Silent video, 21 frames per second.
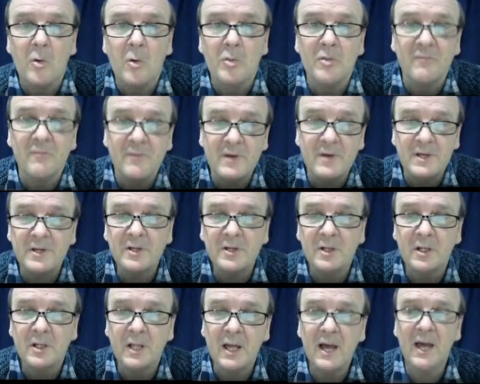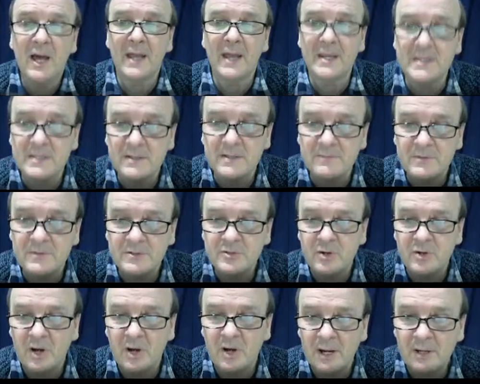the vertical height of the
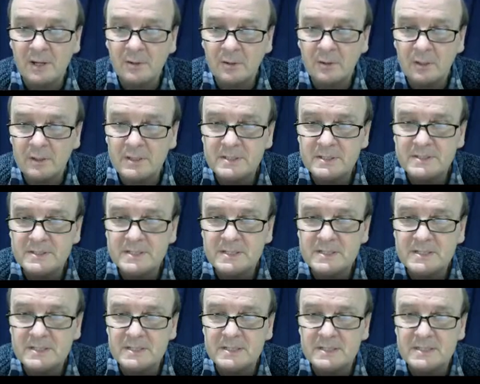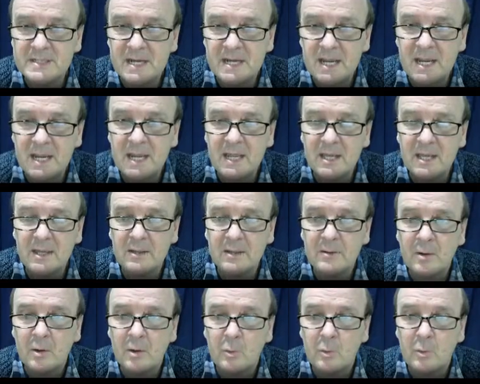triangle, this distance here,